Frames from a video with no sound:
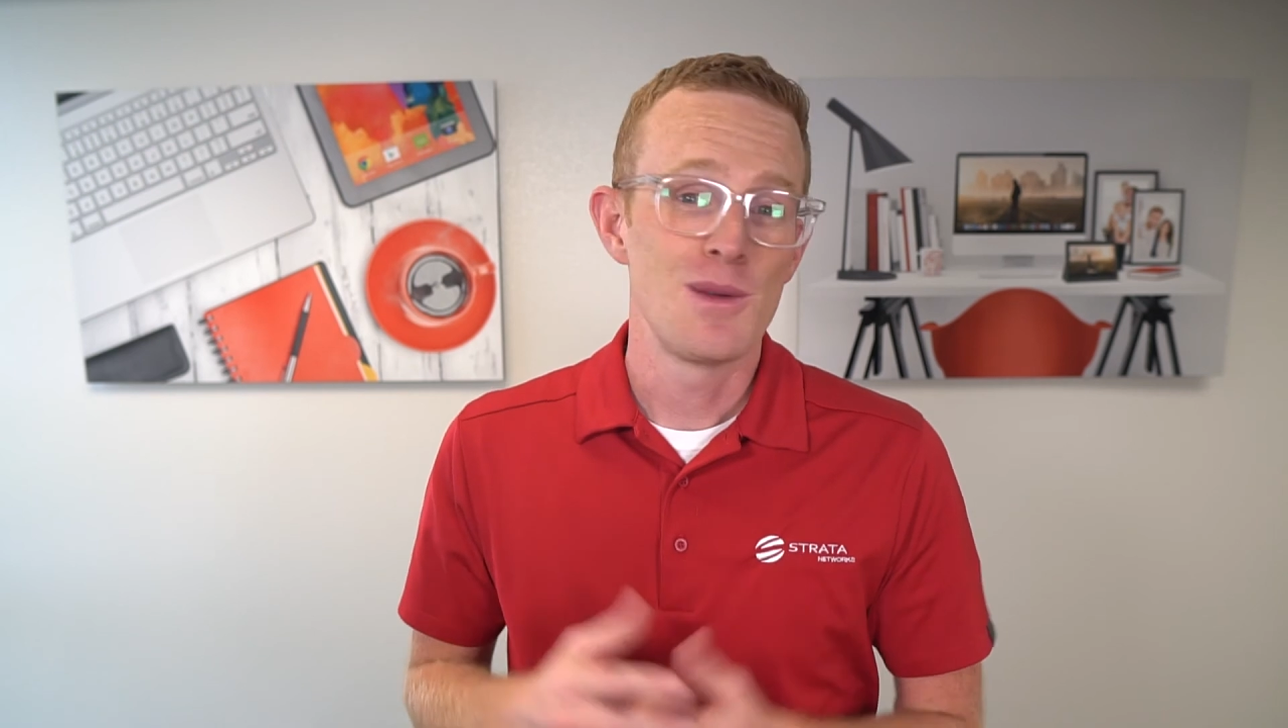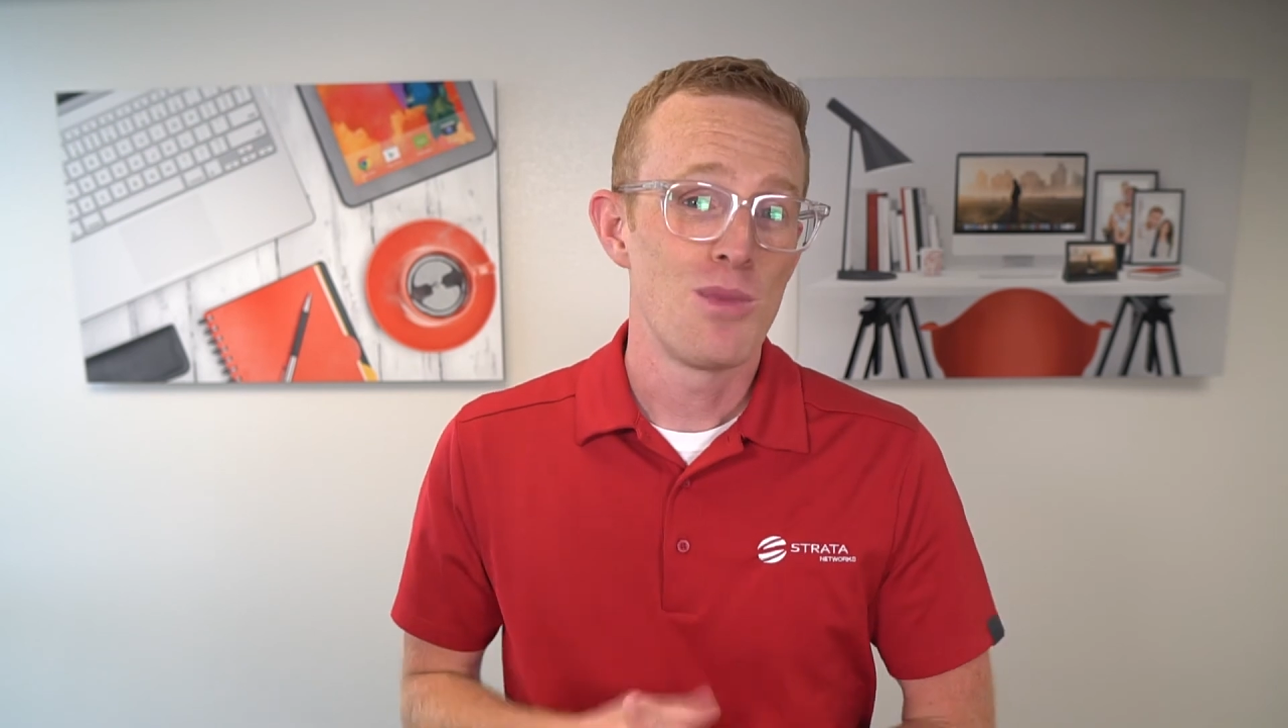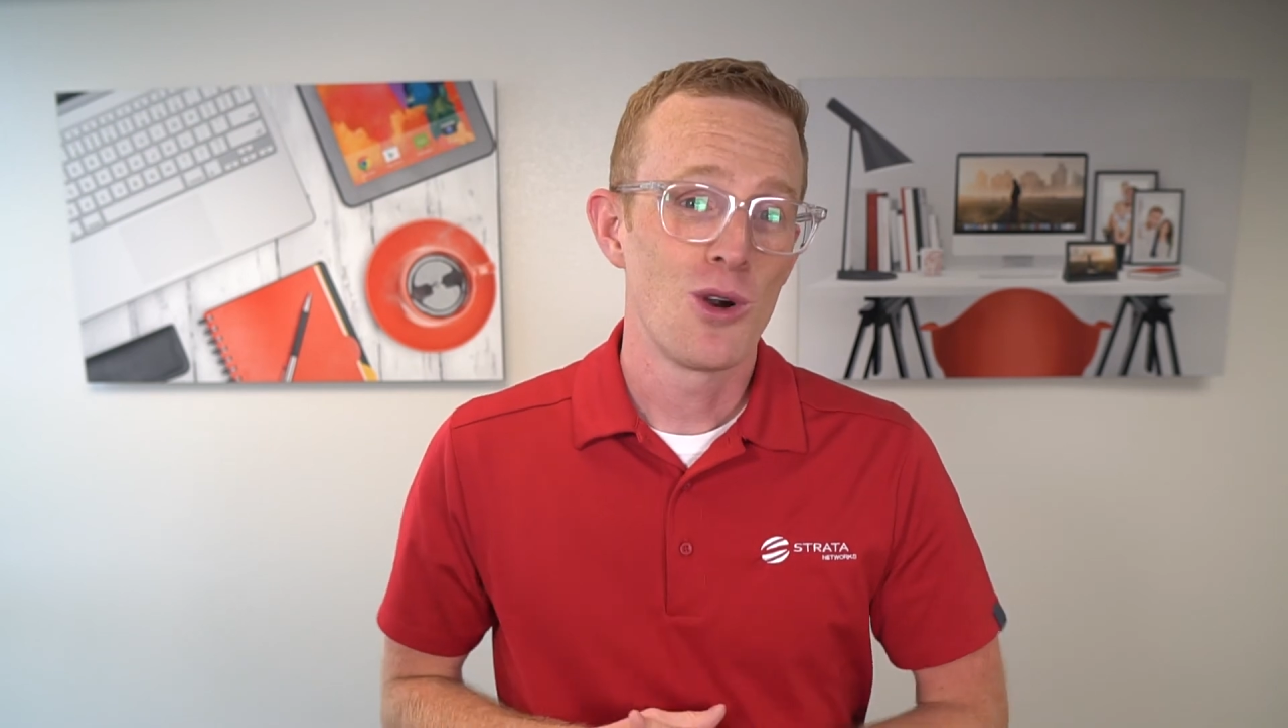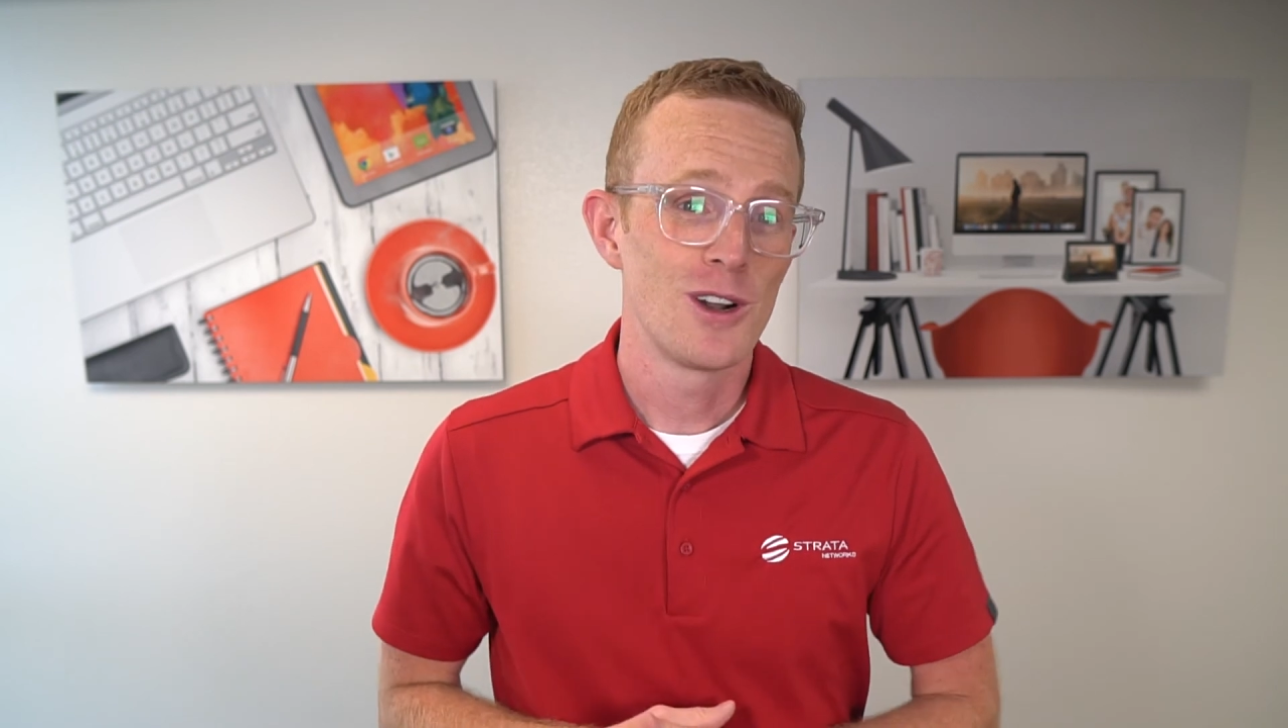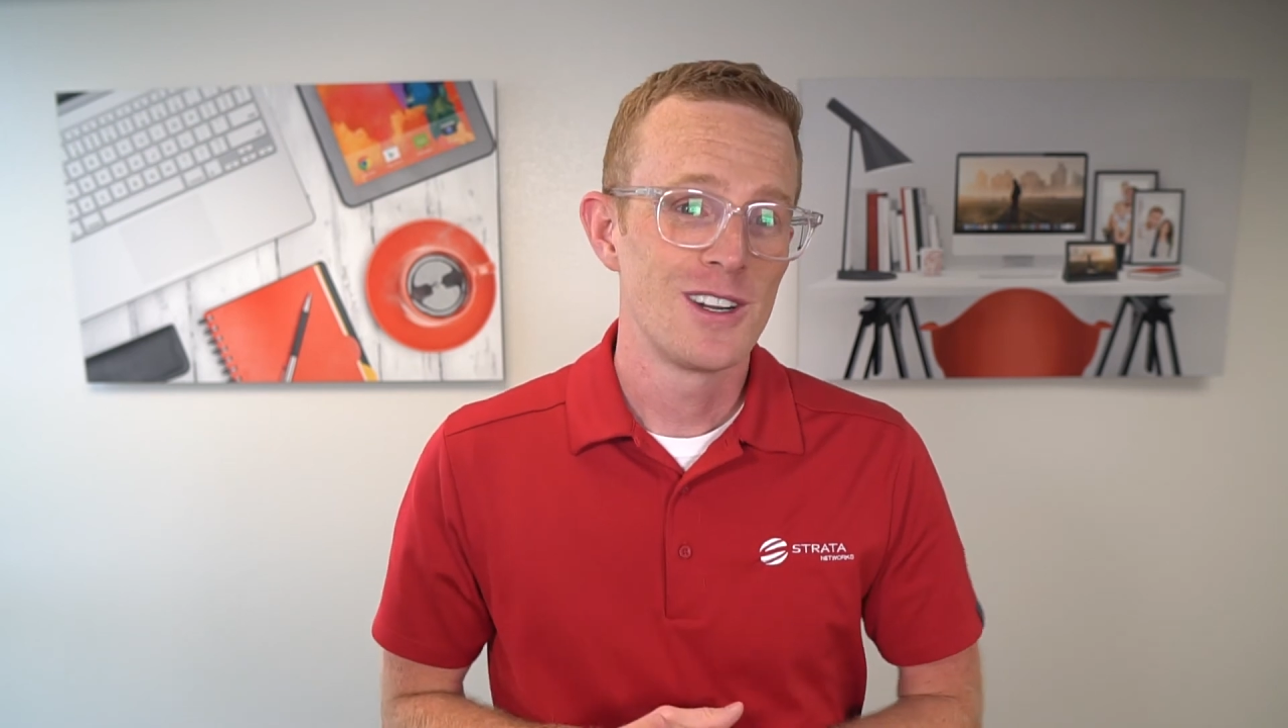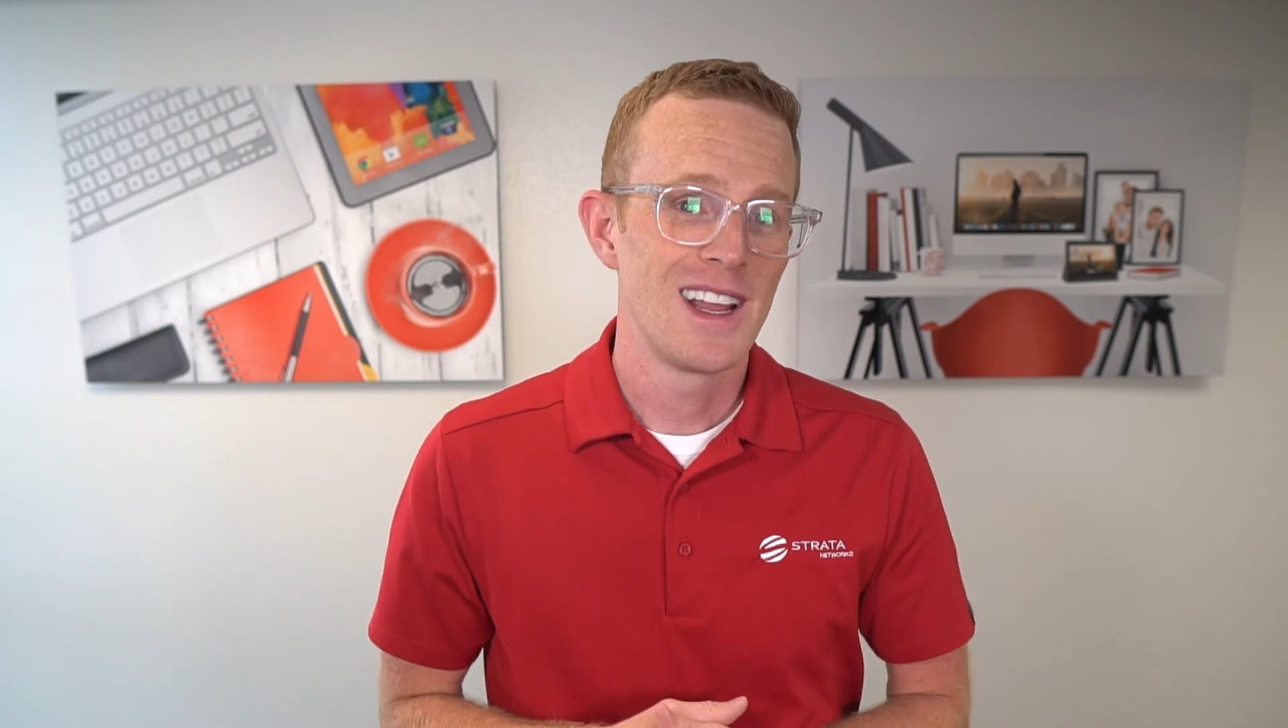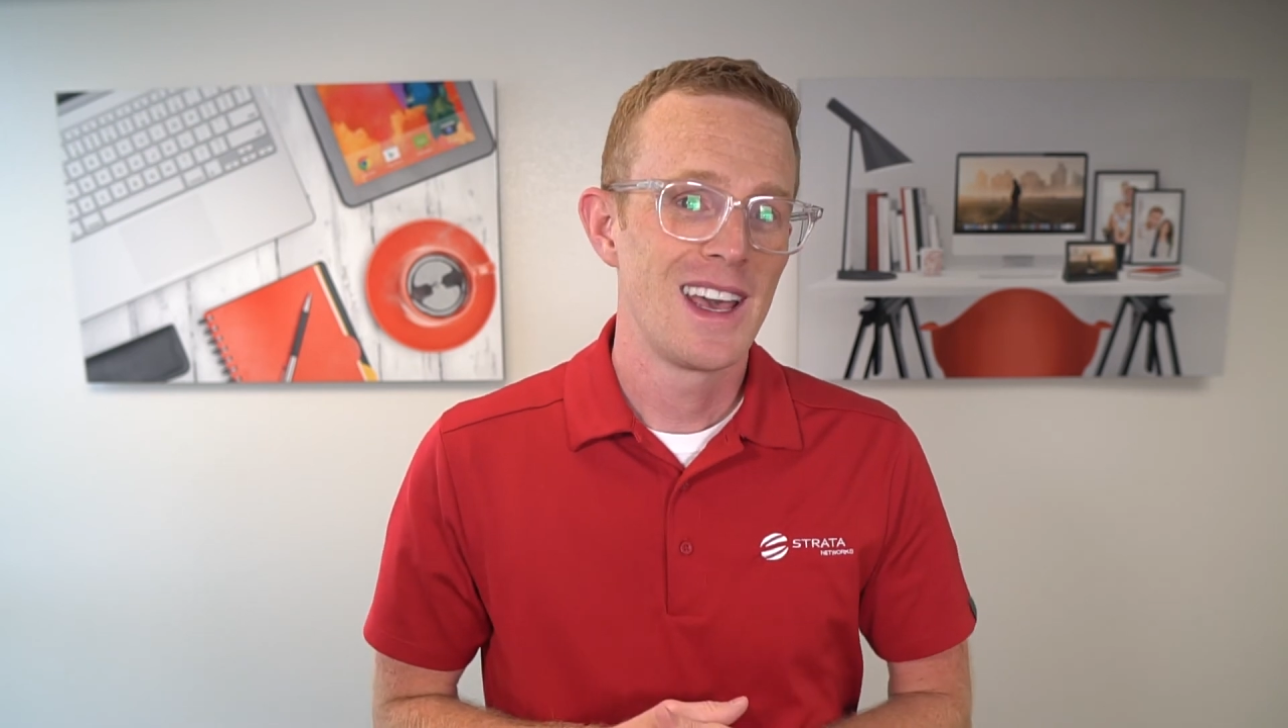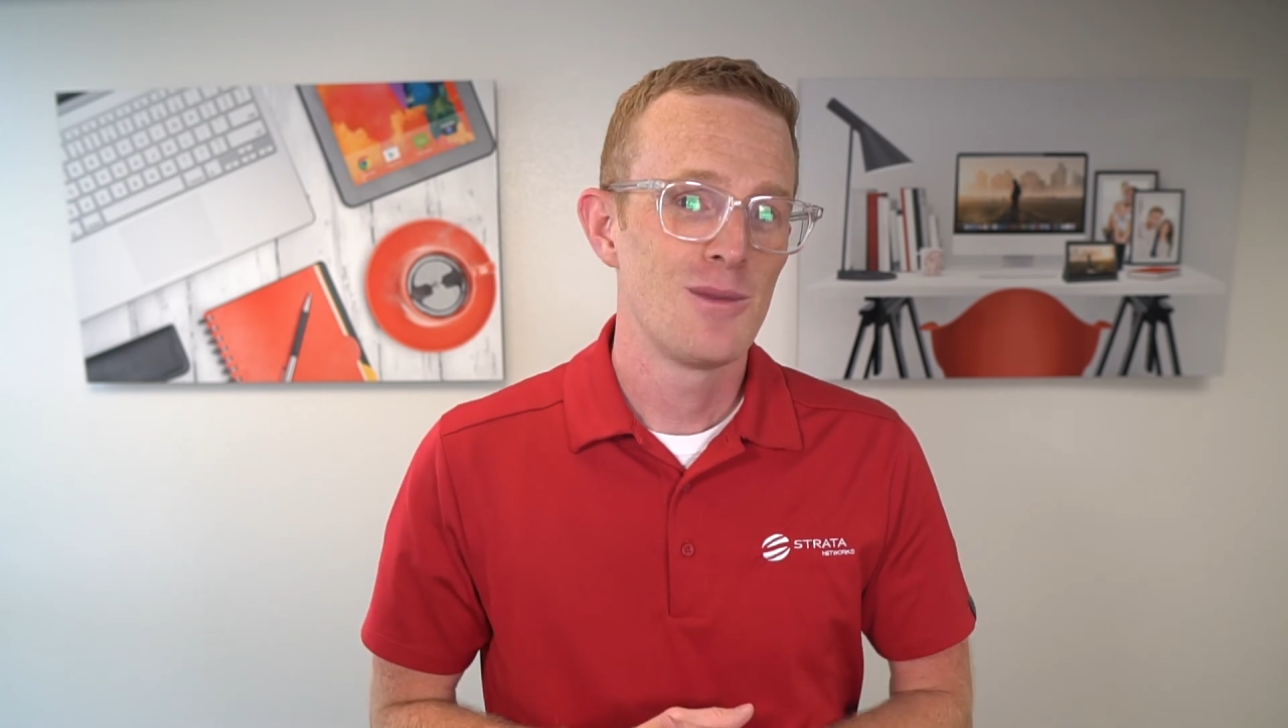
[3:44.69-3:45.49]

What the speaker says: important,